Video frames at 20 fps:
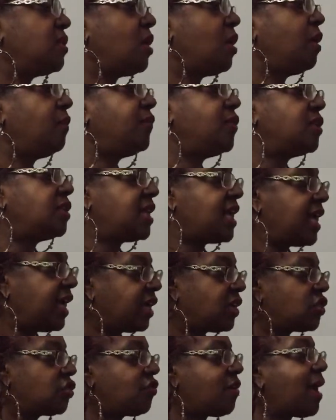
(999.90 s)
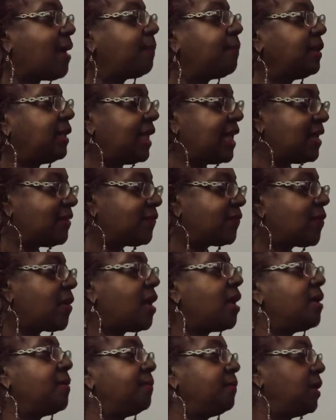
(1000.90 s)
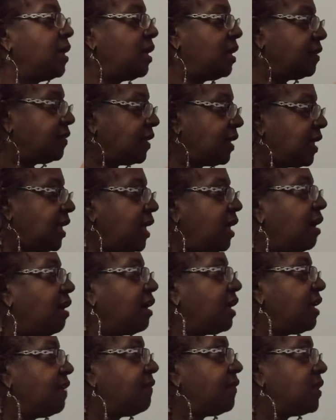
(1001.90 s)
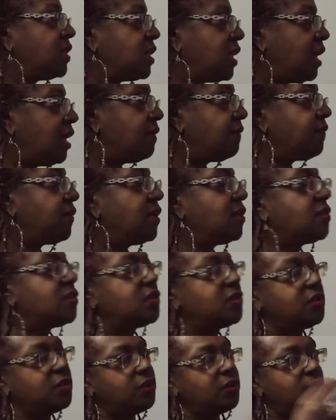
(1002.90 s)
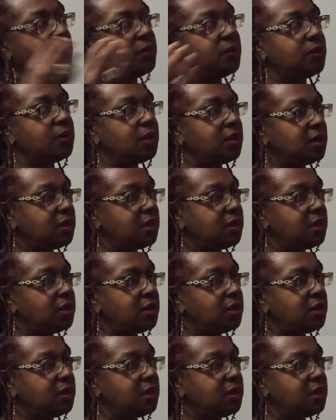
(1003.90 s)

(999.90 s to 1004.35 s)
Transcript: so if you extrapolate from the care given to infants to